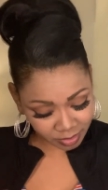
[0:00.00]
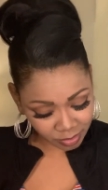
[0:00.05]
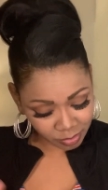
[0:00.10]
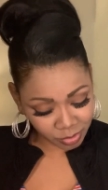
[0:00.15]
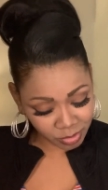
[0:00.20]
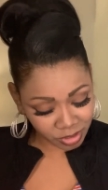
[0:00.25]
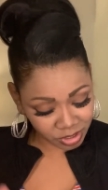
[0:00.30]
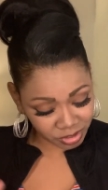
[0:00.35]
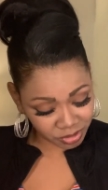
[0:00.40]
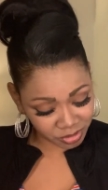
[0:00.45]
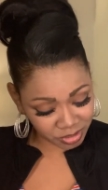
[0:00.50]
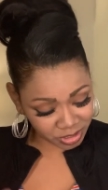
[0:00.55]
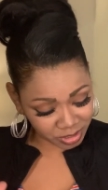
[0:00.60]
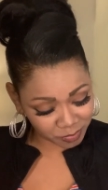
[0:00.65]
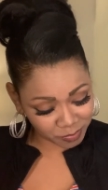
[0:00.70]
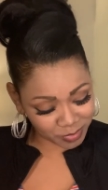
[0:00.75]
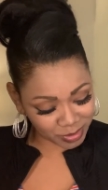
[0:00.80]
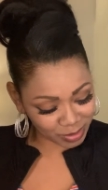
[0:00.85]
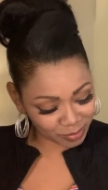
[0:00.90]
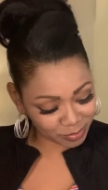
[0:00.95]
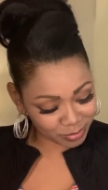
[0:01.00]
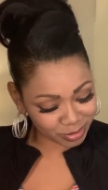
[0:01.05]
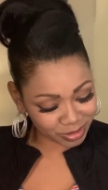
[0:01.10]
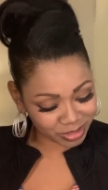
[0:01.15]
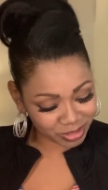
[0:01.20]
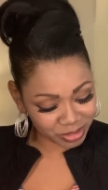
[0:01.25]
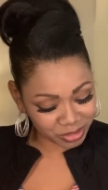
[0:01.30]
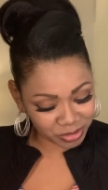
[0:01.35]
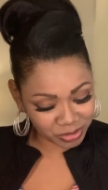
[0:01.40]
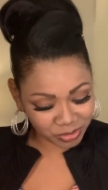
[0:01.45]
What are you going to be able to
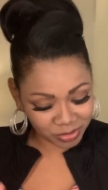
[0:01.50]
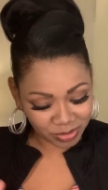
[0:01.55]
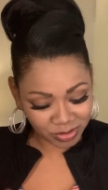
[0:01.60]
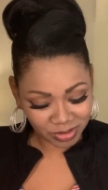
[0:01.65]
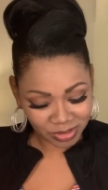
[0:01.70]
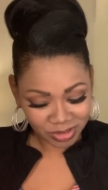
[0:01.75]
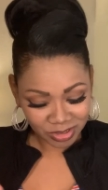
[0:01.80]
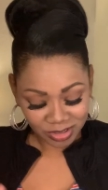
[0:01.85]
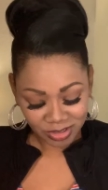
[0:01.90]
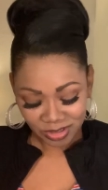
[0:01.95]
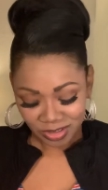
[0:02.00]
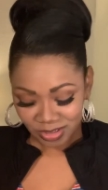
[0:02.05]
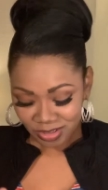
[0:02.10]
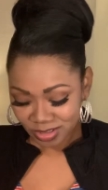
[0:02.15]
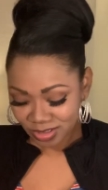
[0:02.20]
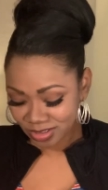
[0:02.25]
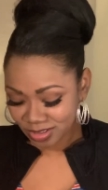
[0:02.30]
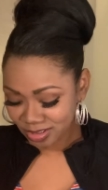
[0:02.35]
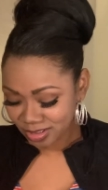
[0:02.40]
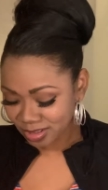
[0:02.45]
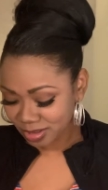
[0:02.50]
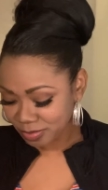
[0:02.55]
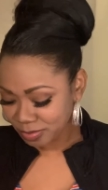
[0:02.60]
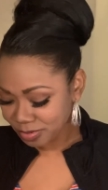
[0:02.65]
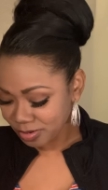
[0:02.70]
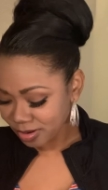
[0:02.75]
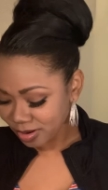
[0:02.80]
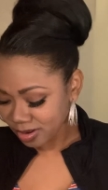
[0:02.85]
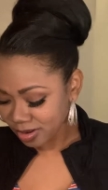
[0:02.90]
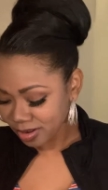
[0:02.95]
do,
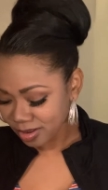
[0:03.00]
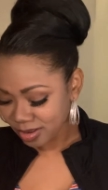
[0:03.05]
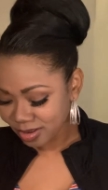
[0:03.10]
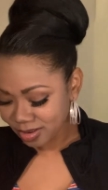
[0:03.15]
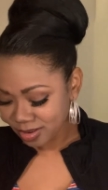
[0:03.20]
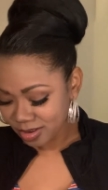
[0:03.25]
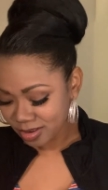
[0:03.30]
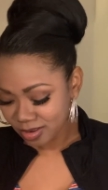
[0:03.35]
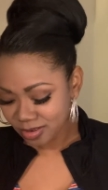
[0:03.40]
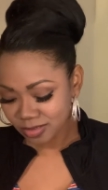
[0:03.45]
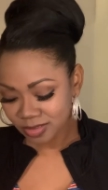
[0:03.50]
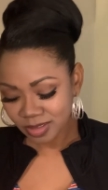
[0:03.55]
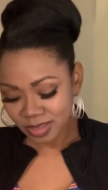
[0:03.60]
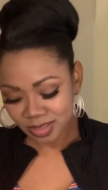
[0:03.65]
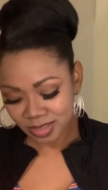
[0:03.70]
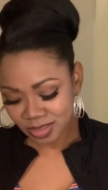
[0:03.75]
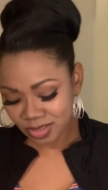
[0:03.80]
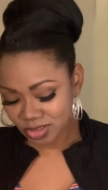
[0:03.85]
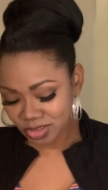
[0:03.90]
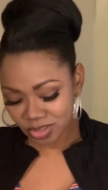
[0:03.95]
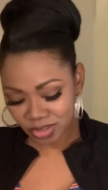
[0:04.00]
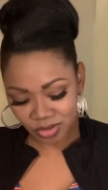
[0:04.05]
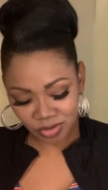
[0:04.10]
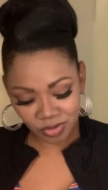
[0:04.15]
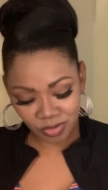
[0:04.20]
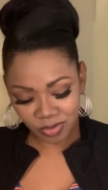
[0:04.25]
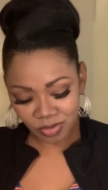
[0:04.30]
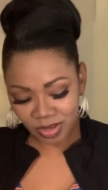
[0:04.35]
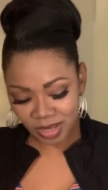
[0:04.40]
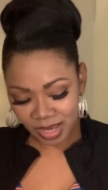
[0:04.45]
Libra? This is
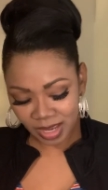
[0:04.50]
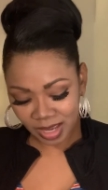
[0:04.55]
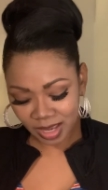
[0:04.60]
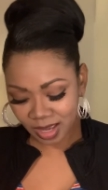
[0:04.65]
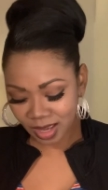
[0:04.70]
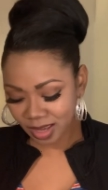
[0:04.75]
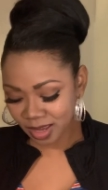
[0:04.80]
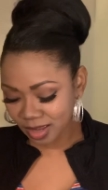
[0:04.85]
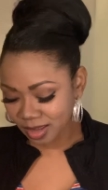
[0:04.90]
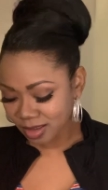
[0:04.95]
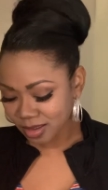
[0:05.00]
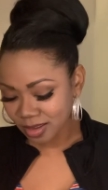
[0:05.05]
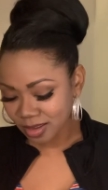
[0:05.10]
you, yeah.